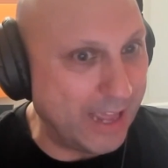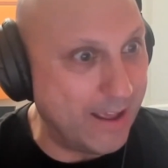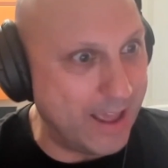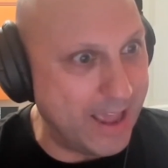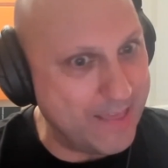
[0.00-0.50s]

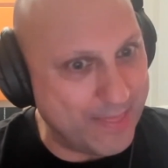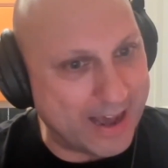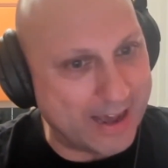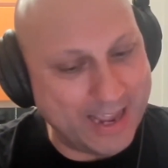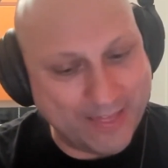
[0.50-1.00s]
in
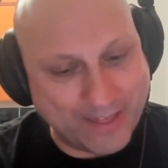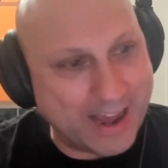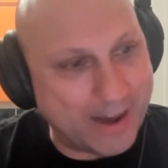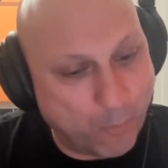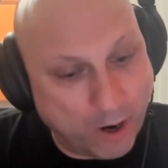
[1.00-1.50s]

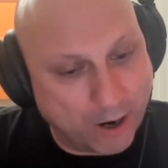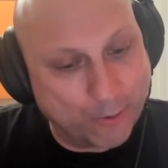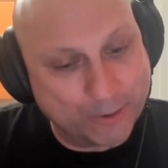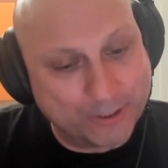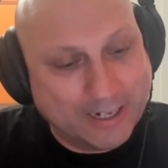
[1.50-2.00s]
that
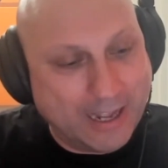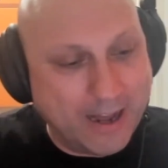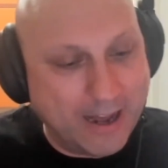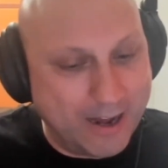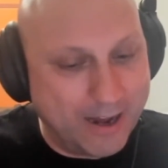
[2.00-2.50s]
world,
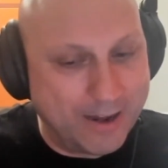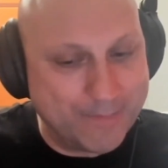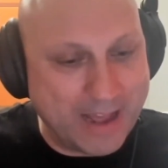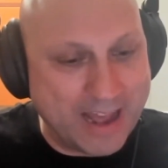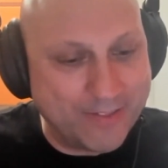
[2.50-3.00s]

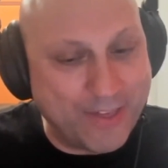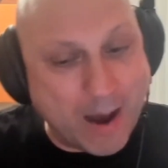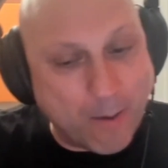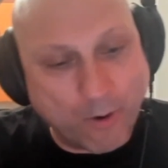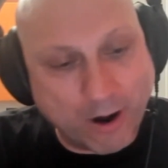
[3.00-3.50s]
and
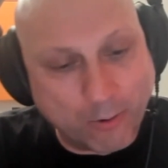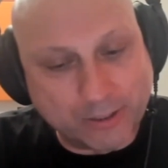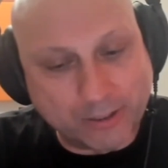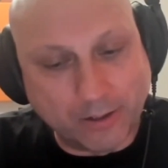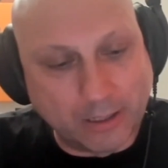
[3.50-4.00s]
that
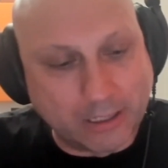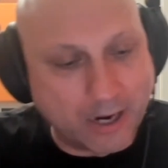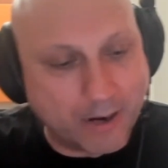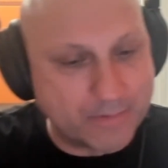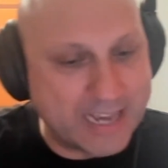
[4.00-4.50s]
world
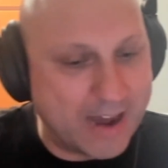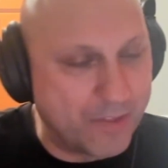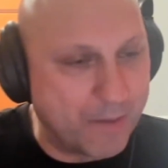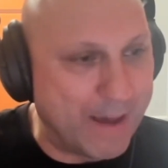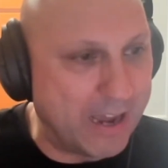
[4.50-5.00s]
comes out of
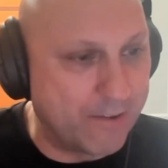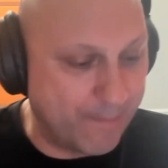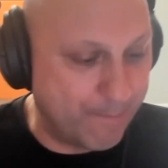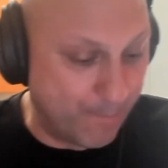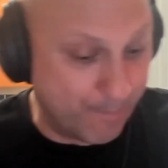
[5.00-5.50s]
the back of
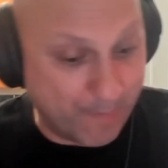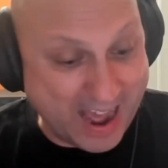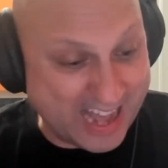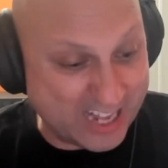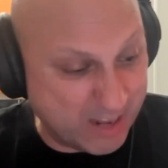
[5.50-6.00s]

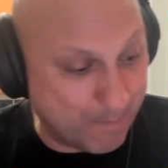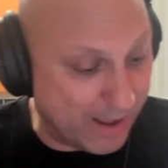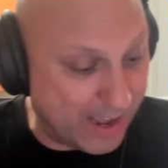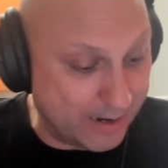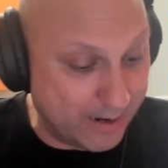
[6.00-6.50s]
actually playing